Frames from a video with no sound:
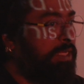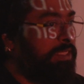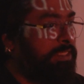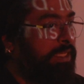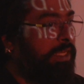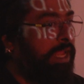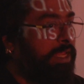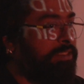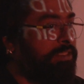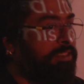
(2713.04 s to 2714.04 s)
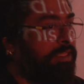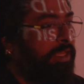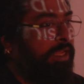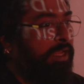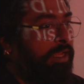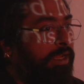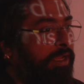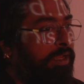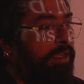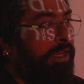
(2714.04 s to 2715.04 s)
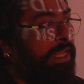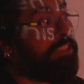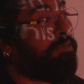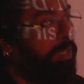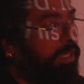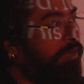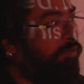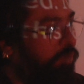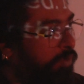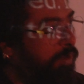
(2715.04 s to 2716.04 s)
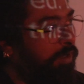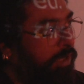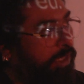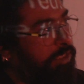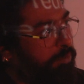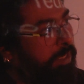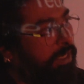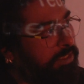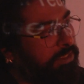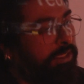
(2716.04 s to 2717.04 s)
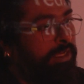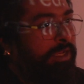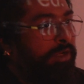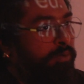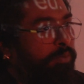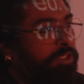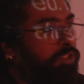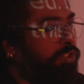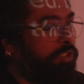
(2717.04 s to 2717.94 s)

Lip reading: seen as this less meaningful space, which